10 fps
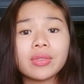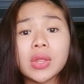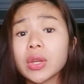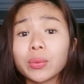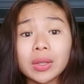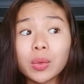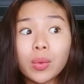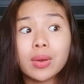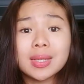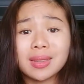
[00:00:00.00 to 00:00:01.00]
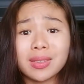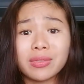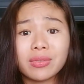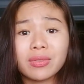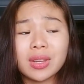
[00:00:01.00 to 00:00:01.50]
and not living the
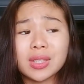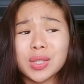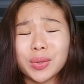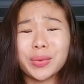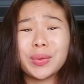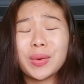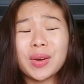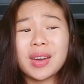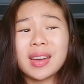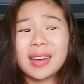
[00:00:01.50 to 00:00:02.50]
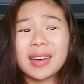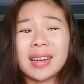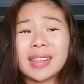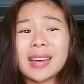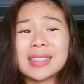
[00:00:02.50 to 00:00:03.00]
life they really wanted to
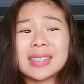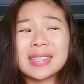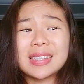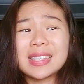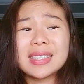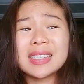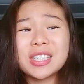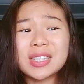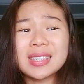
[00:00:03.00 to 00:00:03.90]
live. And so